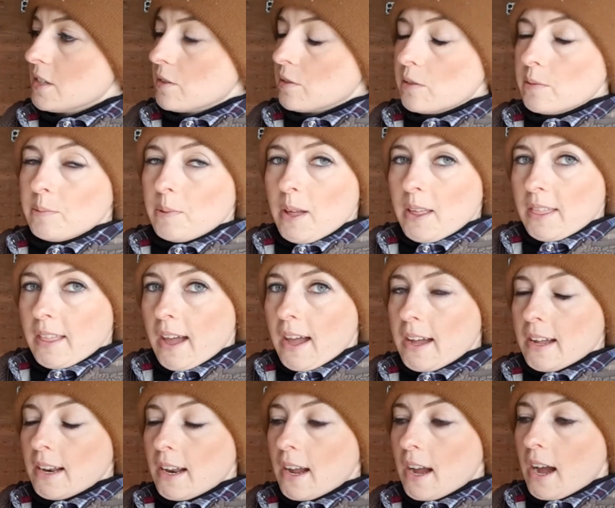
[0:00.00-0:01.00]
store them like
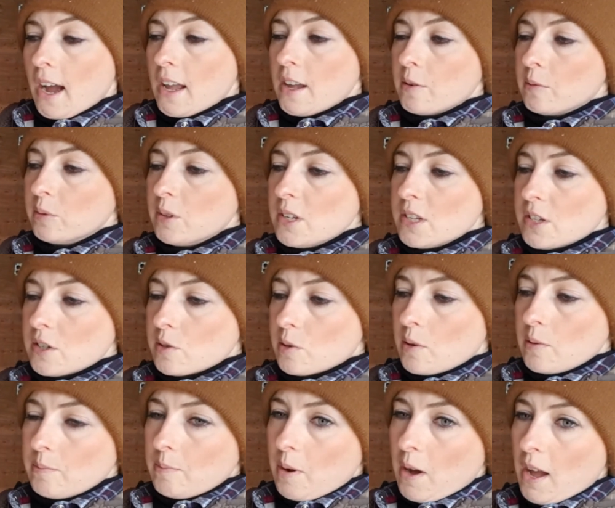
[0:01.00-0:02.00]
that. I only
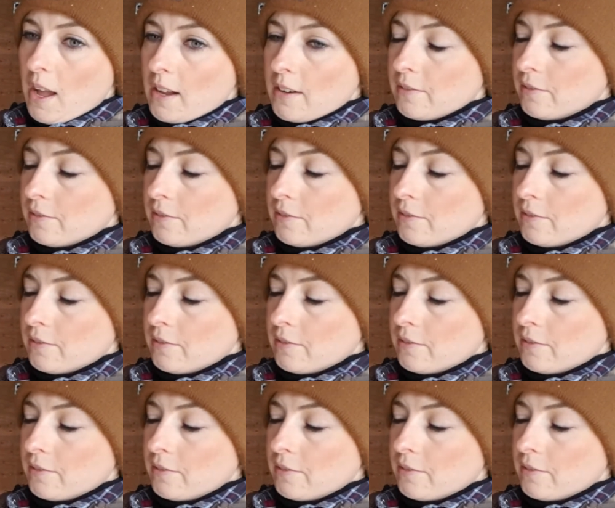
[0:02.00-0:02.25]
store mine